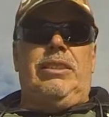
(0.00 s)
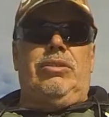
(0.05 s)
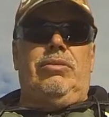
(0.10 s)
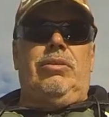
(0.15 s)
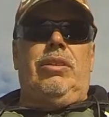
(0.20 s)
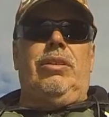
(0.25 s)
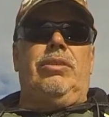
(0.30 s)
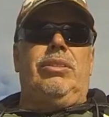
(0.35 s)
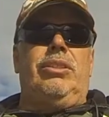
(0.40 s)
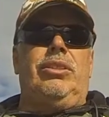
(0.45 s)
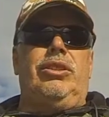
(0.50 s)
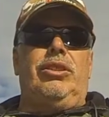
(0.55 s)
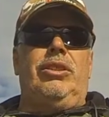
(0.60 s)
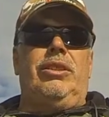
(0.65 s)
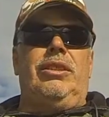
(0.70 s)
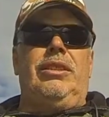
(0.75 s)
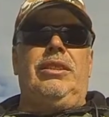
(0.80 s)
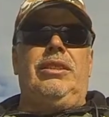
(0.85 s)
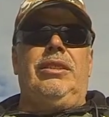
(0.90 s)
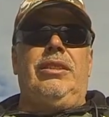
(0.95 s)
stroke that you
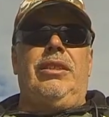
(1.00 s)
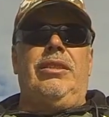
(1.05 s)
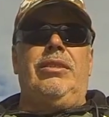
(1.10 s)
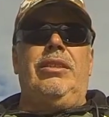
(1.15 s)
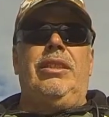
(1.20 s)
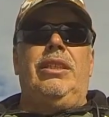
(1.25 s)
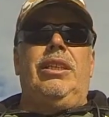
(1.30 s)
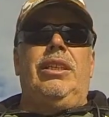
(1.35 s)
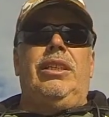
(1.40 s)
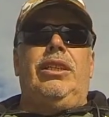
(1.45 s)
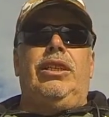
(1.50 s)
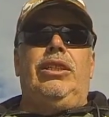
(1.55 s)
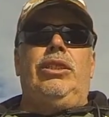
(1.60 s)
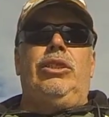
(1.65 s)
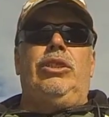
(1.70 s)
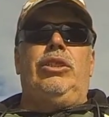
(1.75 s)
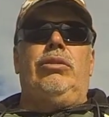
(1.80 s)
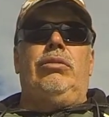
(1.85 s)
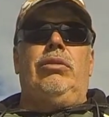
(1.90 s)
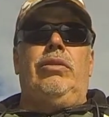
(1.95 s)
need to know
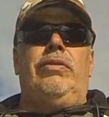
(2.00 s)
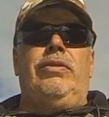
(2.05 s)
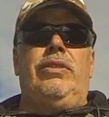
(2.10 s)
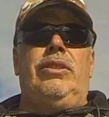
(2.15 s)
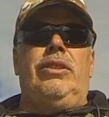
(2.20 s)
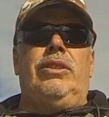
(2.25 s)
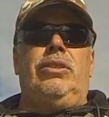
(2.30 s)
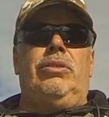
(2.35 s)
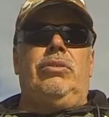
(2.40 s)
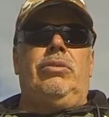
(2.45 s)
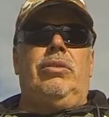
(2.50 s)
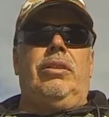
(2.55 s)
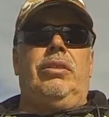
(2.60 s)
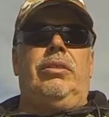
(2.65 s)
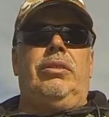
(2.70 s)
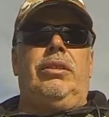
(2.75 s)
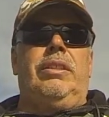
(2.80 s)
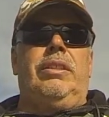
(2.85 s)
is your reverse stroke.